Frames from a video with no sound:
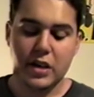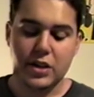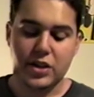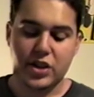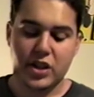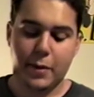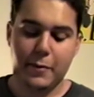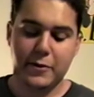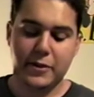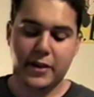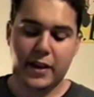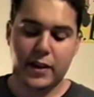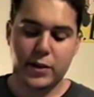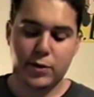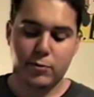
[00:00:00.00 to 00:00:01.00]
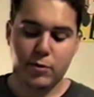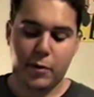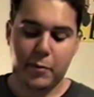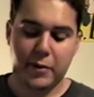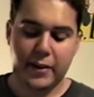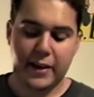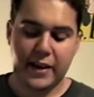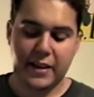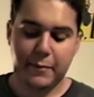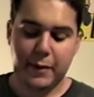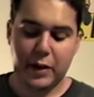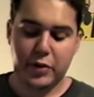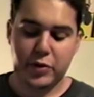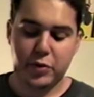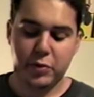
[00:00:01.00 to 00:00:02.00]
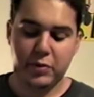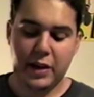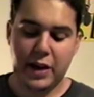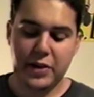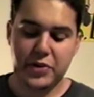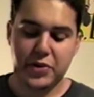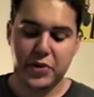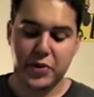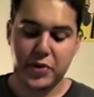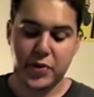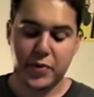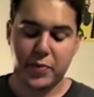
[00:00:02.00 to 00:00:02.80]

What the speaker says: Summer's got us troubled again about true nature.